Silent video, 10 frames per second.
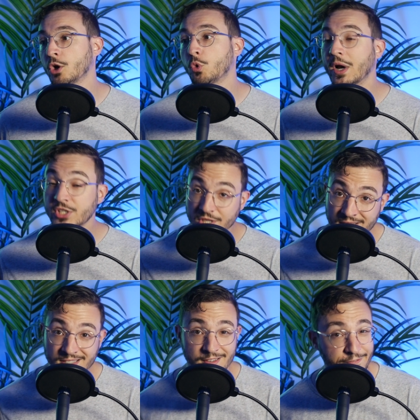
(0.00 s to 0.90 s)

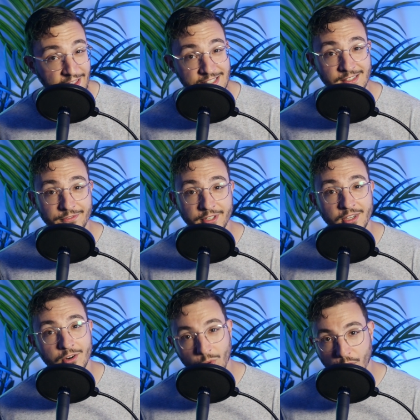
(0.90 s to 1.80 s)
Questions defensively
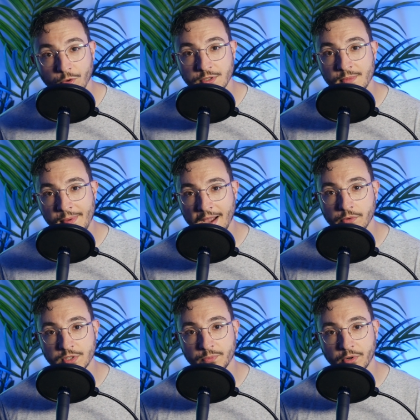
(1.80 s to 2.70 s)
are what holds me back
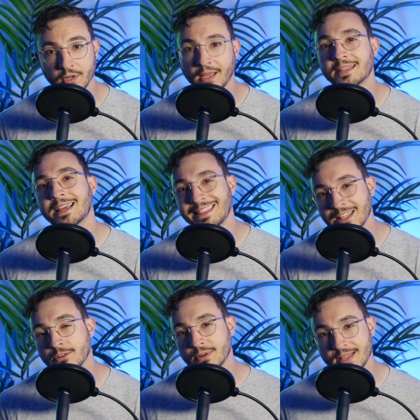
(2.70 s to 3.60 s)
with Sporting, as I
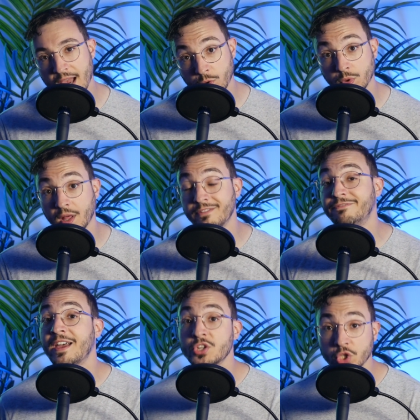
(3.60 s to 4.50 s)
think their attack will
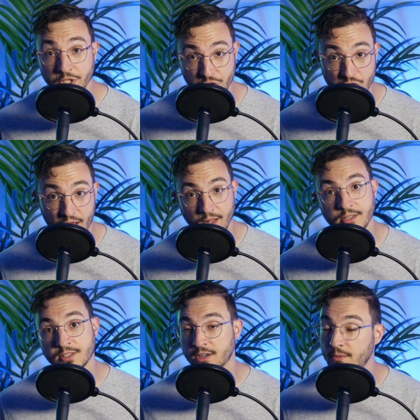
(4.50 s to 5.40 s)
eventually gel
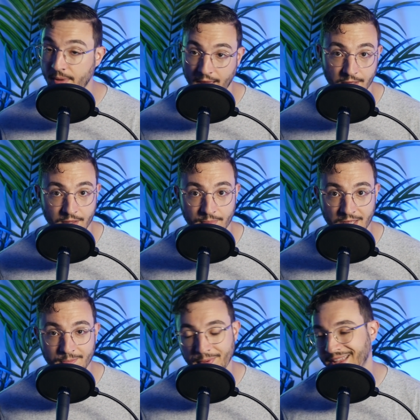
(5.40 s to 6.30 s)
and start banging them
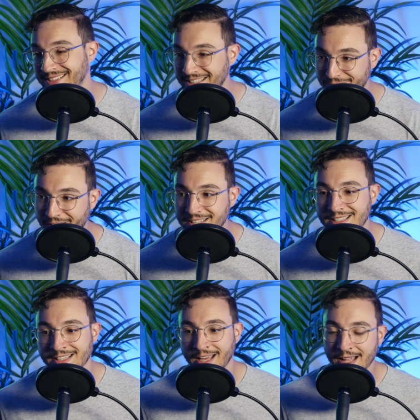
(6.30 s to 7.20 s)
in, but that
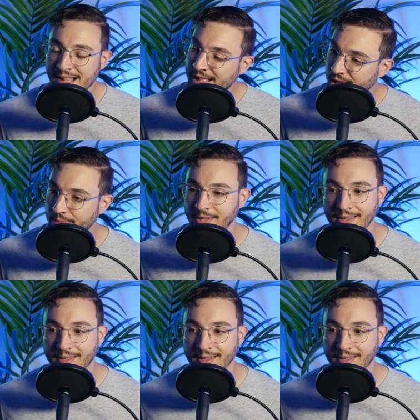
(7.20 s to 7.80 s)
defense I mean,